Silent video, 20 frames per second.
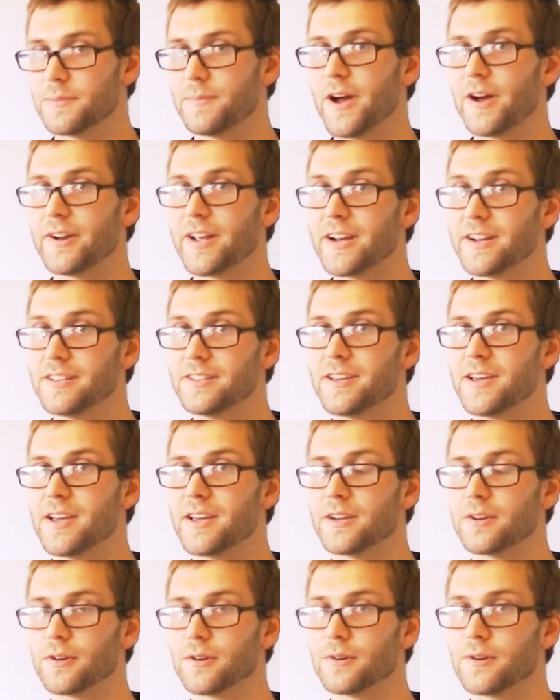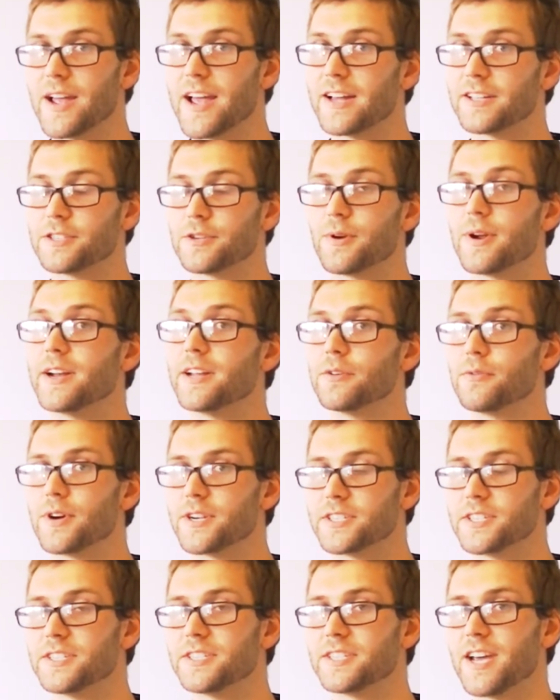about anything or answer any
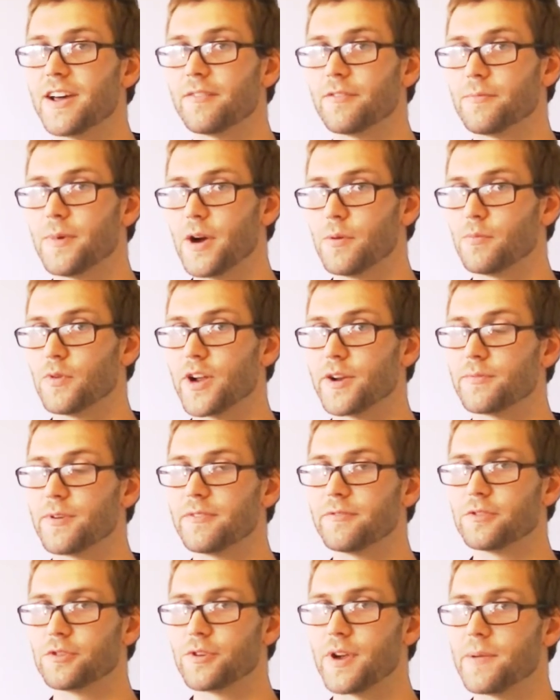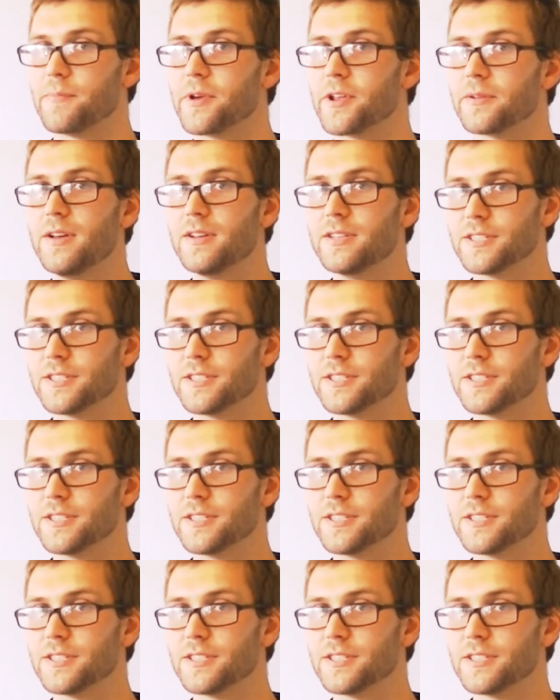questions you have about brainwave entrainment.